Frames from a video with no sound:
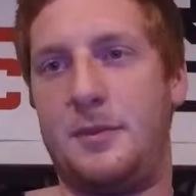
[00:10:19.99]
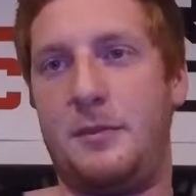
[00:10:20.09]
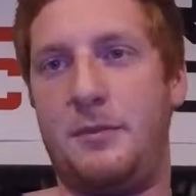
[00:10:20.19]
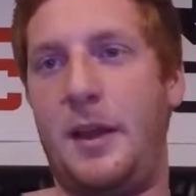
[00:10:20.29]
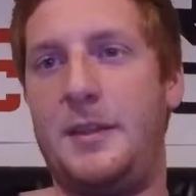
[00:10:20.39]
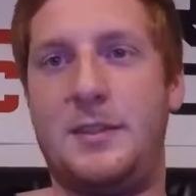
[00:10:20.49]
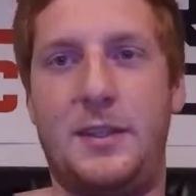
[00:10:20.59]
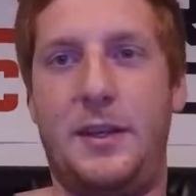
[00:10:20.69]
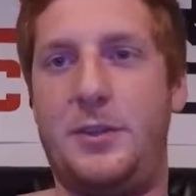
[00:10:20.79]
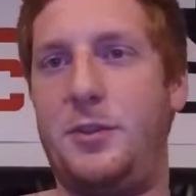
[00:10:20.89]
nice
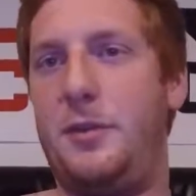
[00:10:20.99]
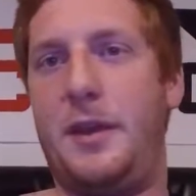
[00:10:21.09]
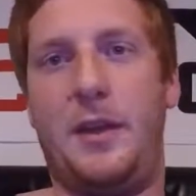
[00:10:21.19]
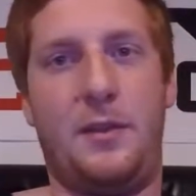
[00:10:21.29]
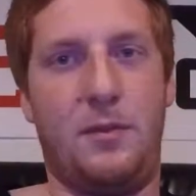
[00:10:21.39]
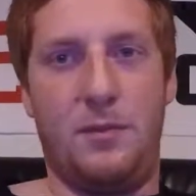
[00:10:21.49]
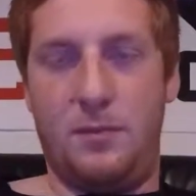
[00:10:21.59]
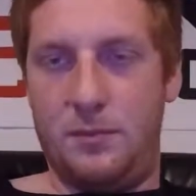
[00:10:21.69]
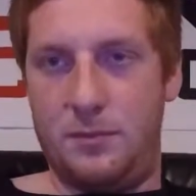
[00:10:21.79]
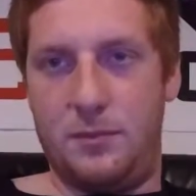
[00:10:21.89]
seats, you get
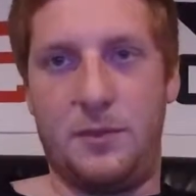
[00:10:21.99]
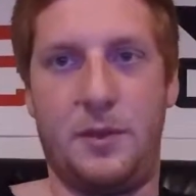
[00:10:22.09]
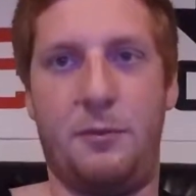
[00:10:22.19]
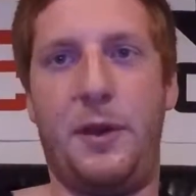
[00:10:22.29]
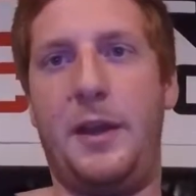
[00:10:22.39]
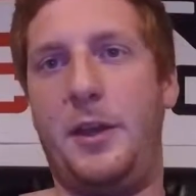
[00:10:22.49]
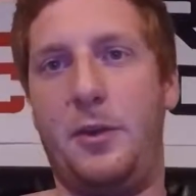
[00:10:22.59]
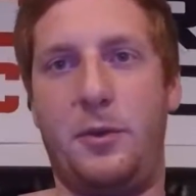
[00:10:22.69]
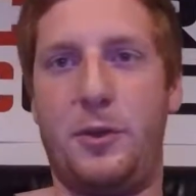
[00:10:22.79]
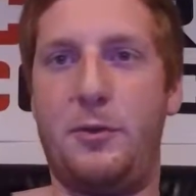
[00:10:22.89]
the radio,
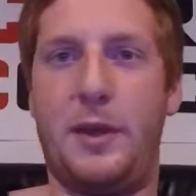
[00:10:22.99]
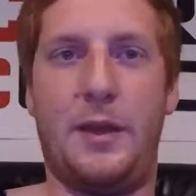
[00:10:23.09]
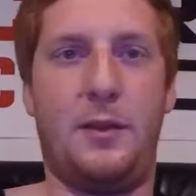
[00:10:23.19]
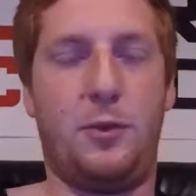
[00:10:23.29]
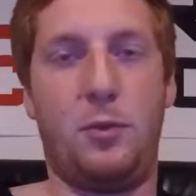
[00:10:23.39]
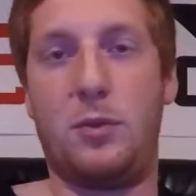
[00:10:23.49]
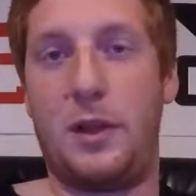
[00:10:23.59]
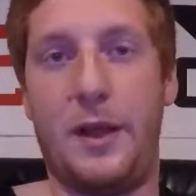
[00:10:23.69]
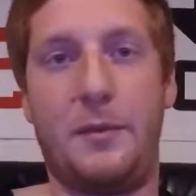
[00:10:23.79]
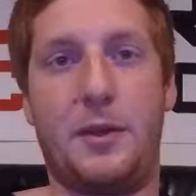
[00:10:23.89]
you get dual
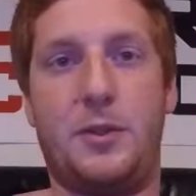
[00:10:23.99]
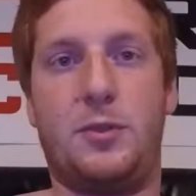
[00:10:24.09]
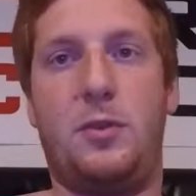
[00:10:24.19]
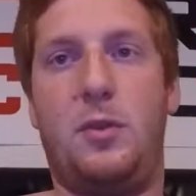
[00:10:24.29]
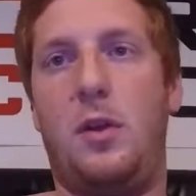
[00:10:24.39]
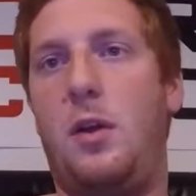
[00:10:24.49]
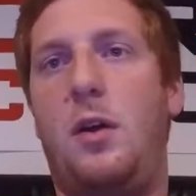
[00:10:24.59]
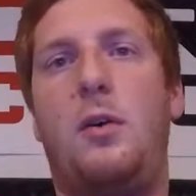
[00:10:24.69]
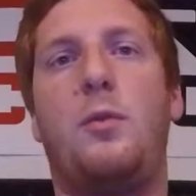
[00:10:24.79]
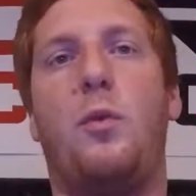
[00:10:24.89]
climate control.
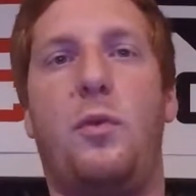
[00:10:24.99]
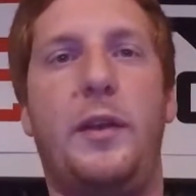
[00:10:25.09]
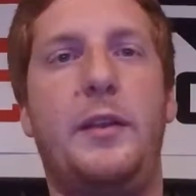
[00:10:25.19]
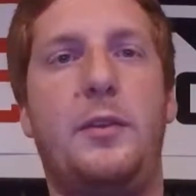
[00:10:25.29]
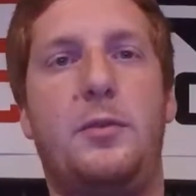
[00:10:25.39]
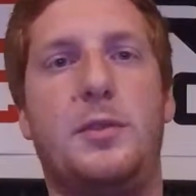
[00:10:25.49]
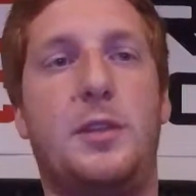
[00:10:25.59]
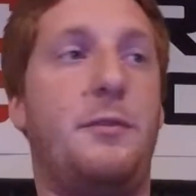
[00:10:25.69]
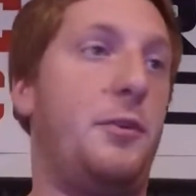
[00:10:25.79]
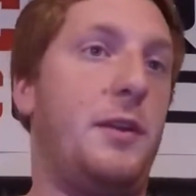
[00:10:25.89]
All really cool
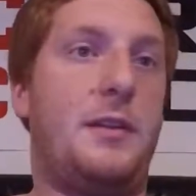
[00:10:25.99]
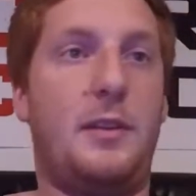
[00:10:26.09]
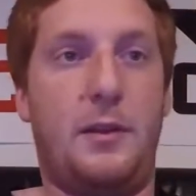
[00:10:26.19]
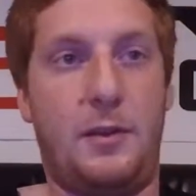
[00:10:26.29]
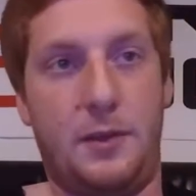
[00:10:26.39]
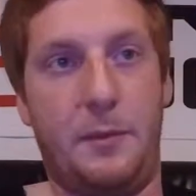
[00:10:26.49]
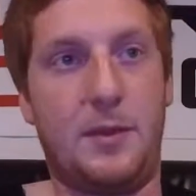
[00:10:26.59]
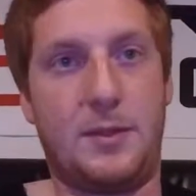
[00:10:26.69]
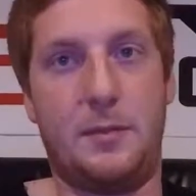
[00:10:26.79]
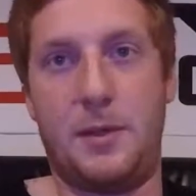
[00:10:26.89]
stuff. You get the limited
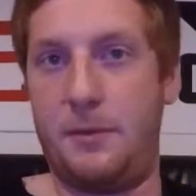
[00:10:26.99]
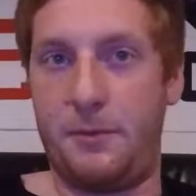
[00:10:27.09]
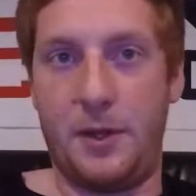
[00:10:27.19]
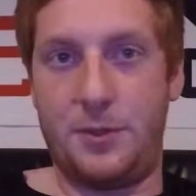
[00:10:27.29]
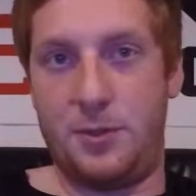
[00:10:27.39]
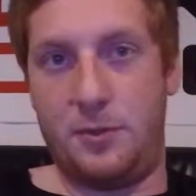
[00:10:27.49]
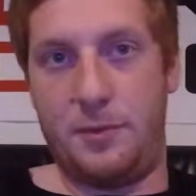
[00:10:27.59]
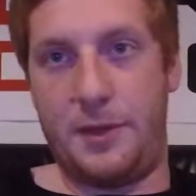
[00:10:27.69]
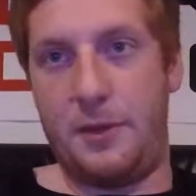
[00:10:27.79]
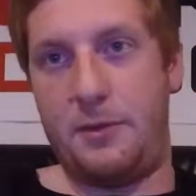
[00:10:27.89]
slip differential
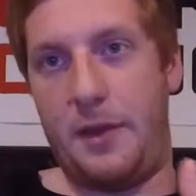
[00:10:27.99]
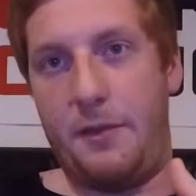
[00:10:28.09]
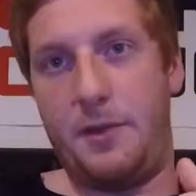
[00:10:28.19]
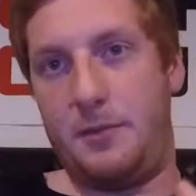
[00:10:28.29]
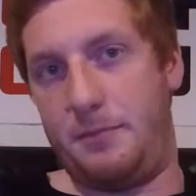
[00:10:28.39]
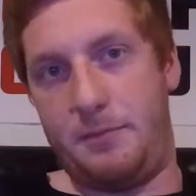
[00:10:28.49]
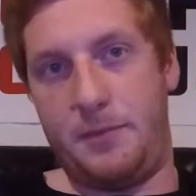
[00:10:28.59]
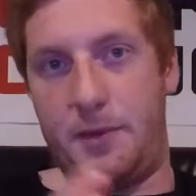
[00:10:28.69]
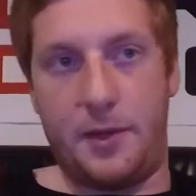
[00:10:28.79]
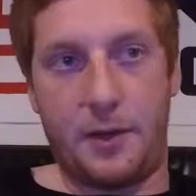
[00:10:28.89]
without having to
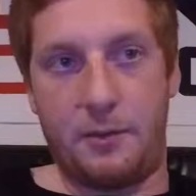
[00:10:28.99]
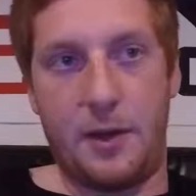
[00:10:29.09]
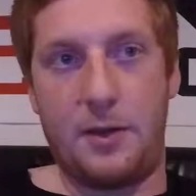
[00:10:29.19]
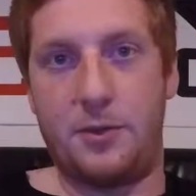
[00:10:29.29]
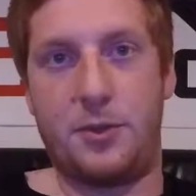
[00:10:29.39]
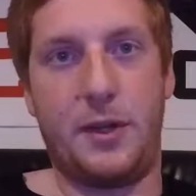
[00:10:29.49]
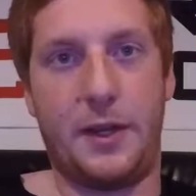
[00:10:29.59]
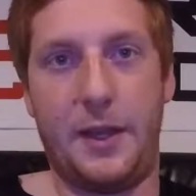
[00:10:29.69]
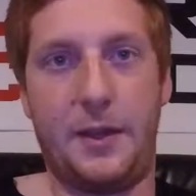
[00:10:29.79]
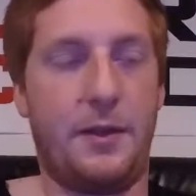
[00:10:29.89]
dick around trying to
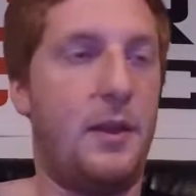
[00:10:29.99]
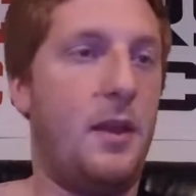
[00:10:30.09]
get it.